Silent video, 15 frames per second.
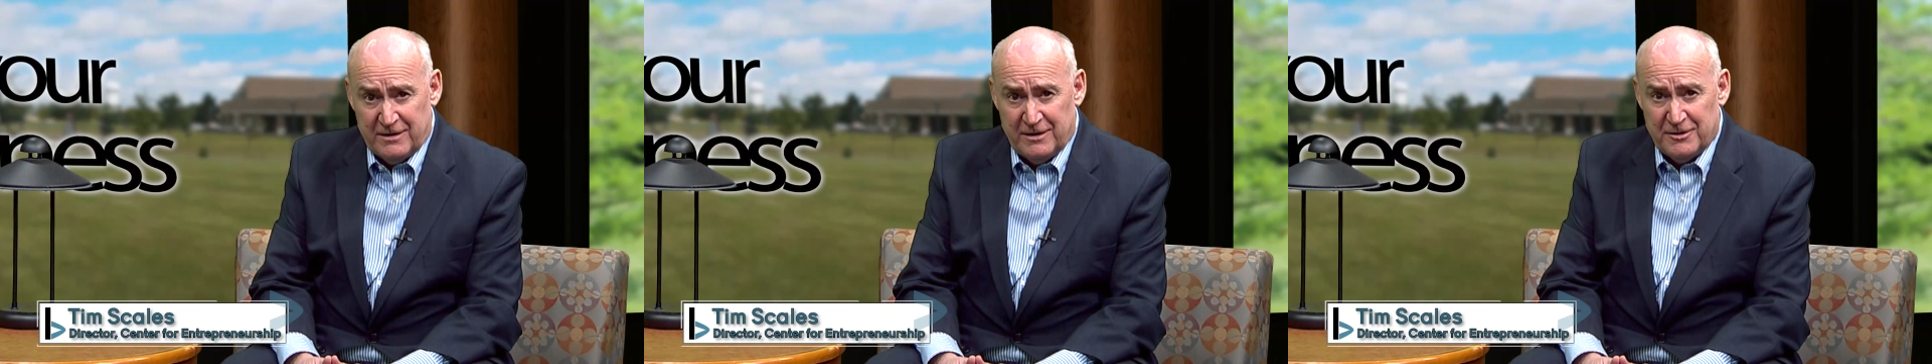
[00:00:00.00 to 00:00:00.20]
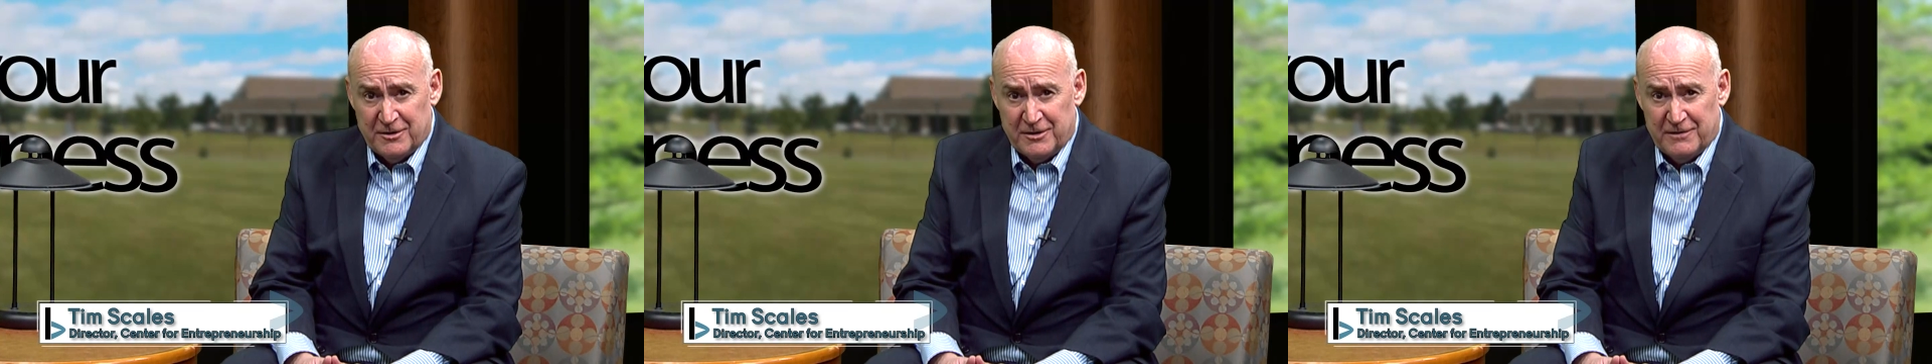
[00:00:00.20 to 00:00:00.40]

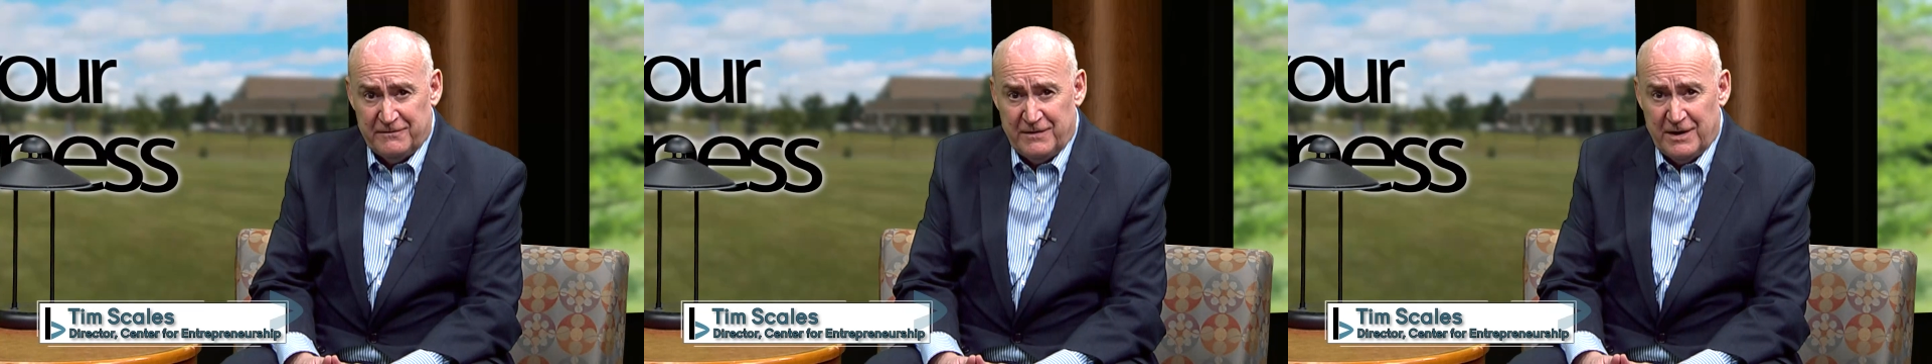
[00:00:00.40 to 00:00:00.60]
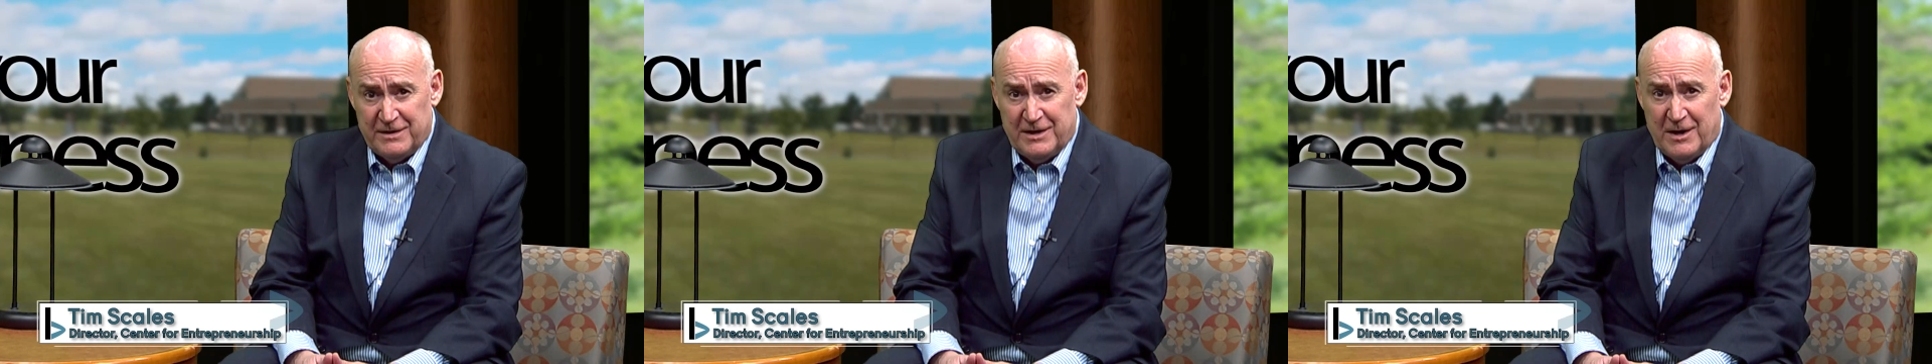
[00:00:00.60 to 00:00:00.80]
and you're going to
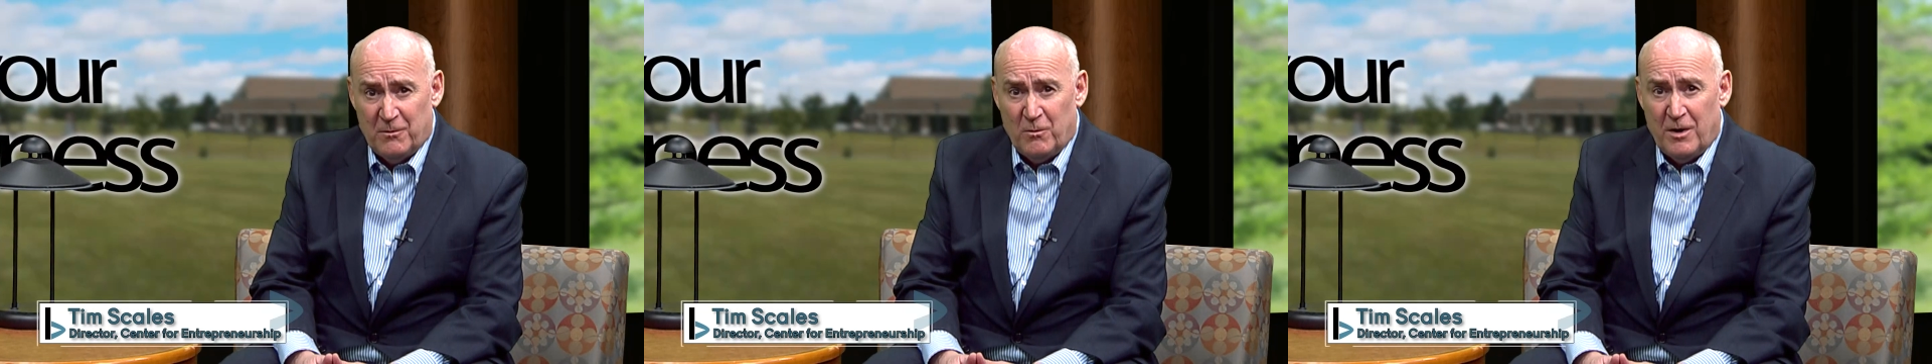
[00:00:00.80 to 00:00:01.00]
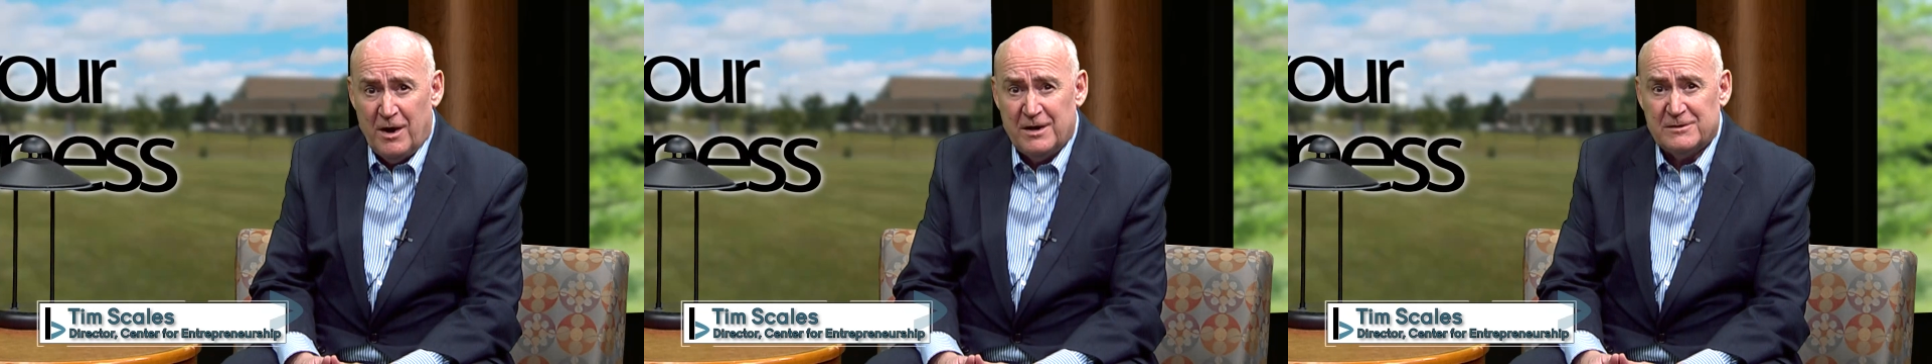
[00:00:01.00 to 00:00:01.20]
find out
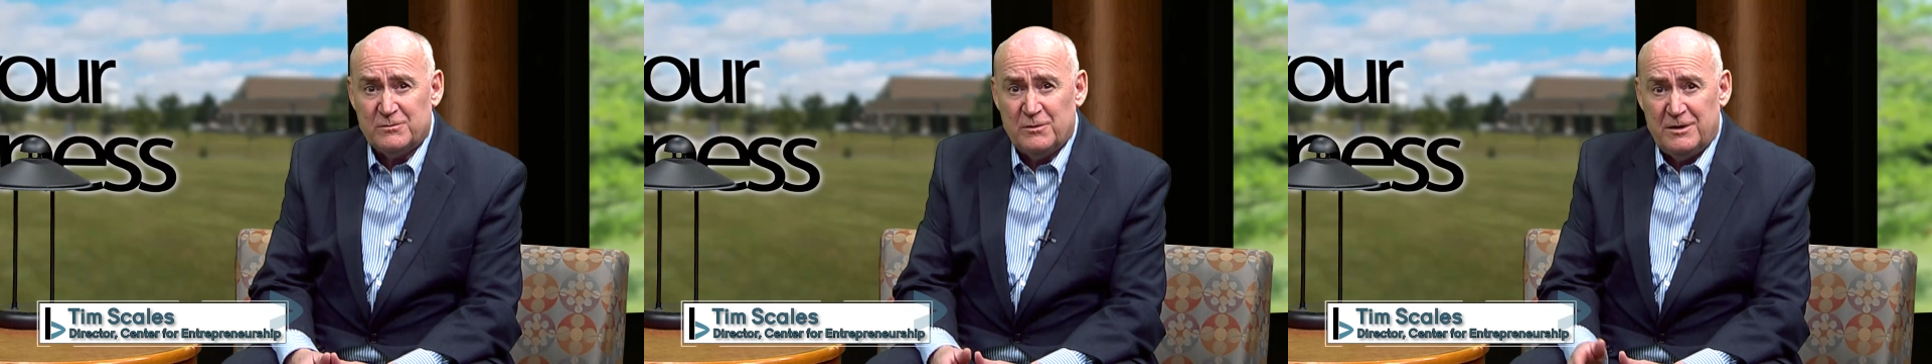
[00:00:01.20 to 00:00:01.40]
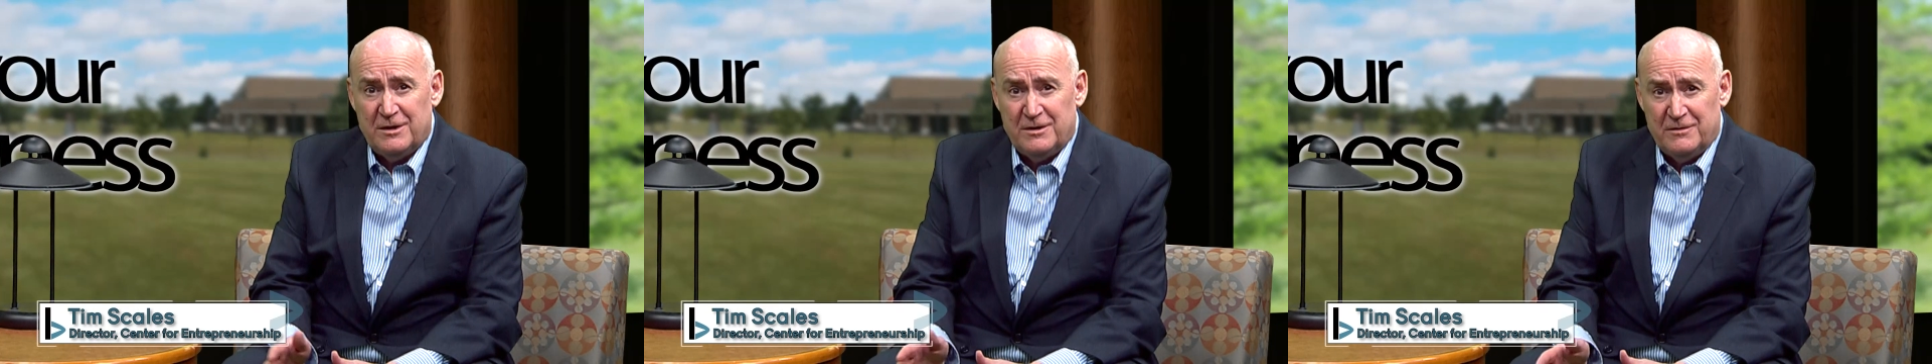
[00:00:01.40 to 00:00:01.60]
why as
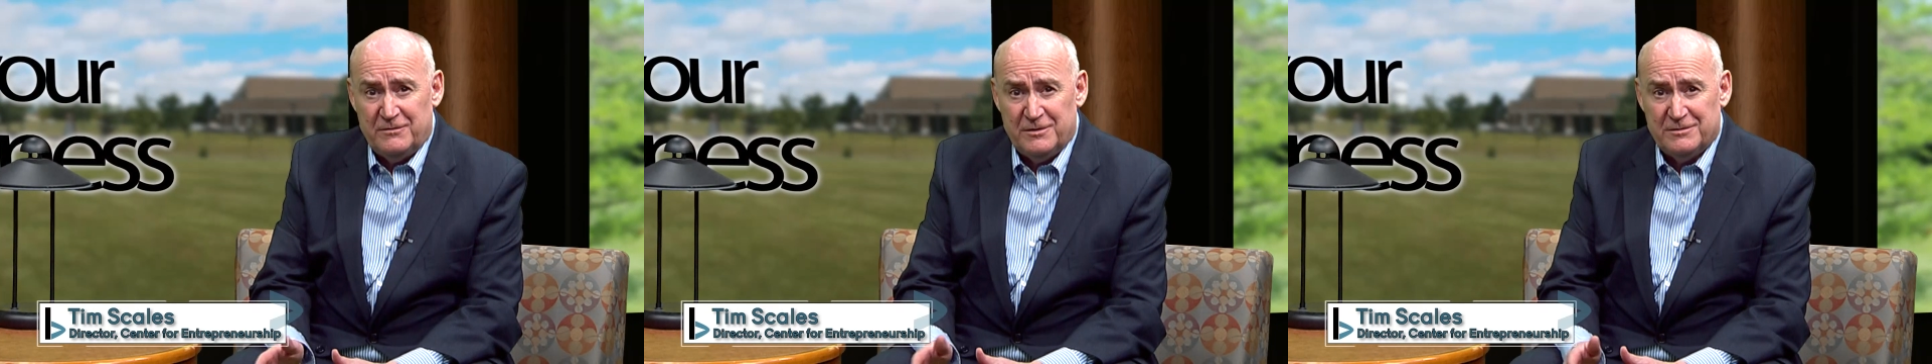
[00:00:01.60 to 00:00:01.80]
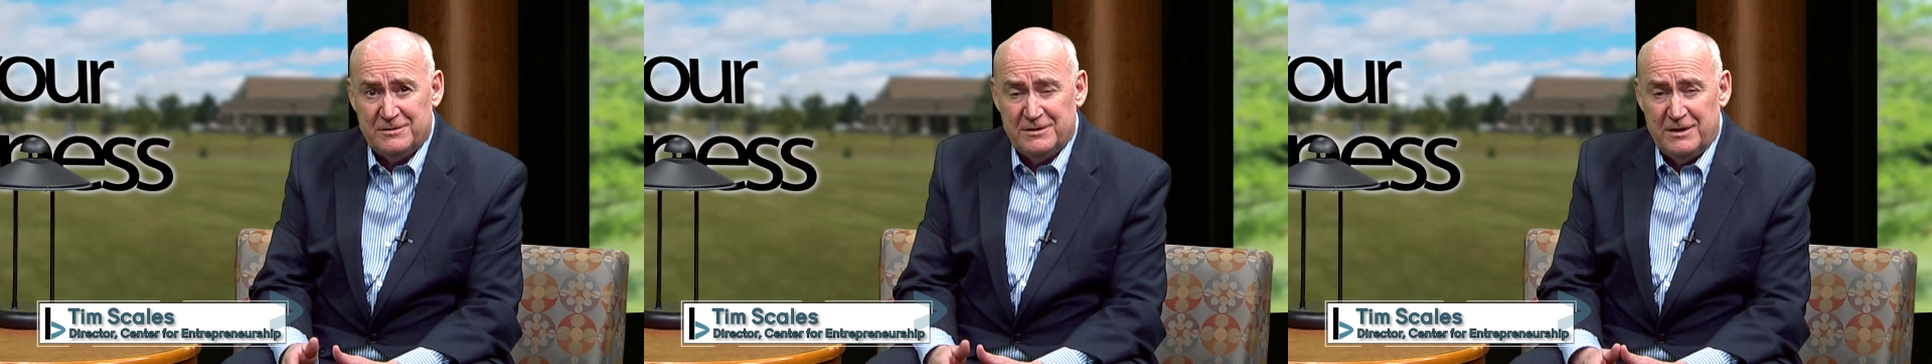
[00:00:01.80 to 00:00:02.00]
we
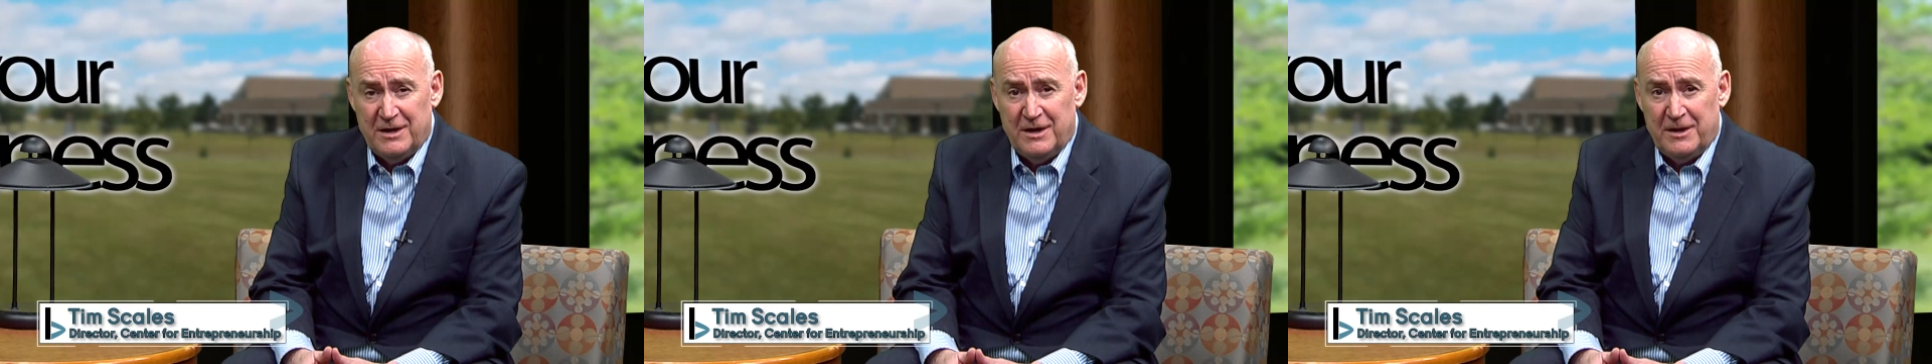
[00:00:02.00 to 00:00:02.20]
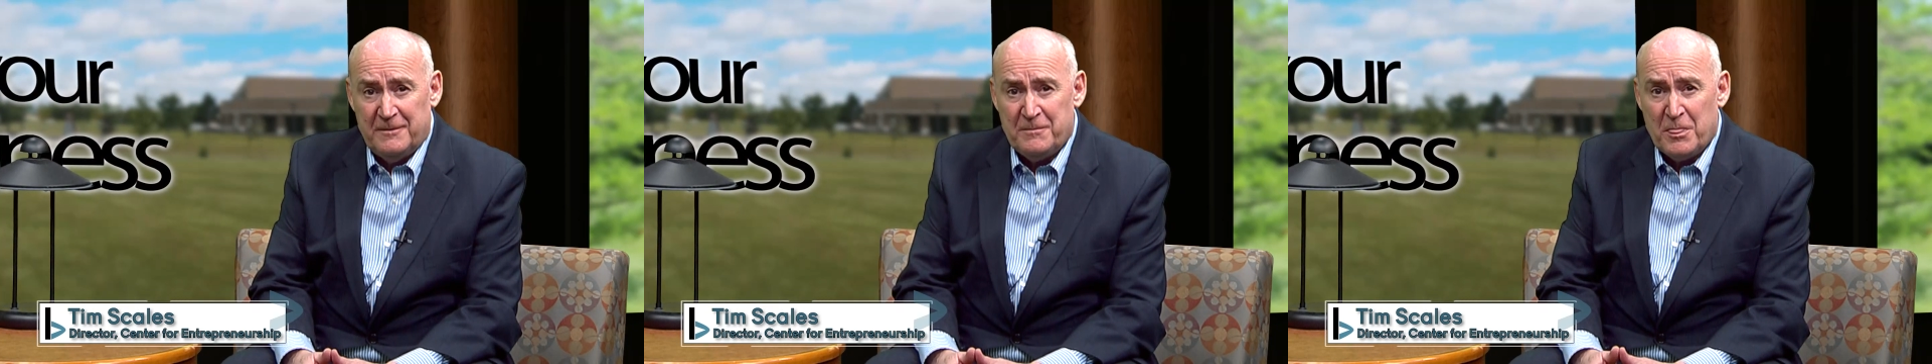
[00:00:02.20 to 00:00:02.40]
interview
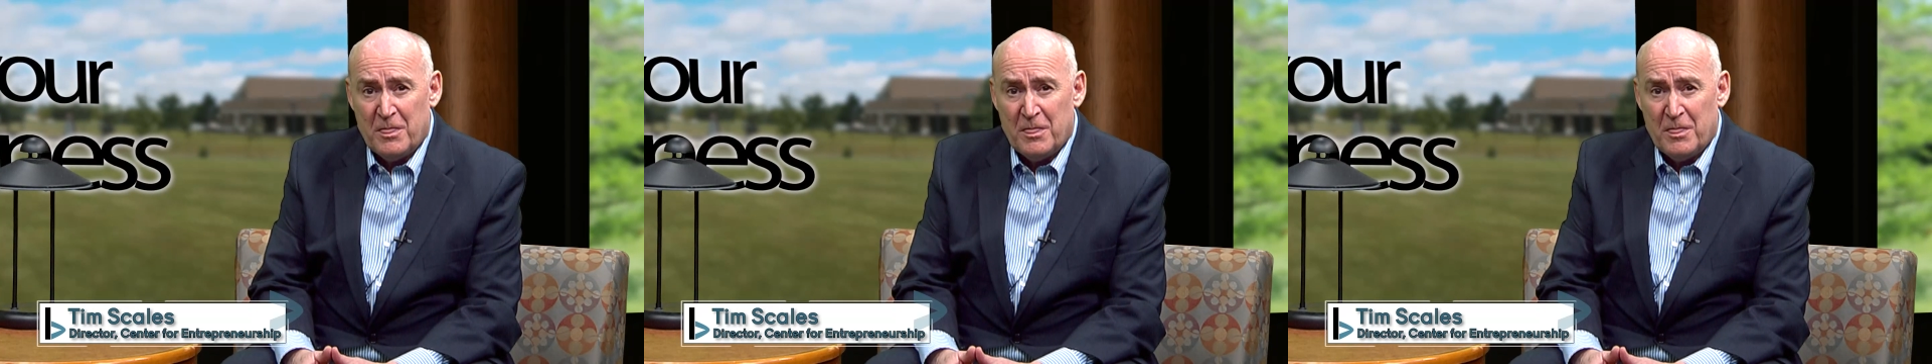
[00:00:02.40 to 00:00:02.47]
today.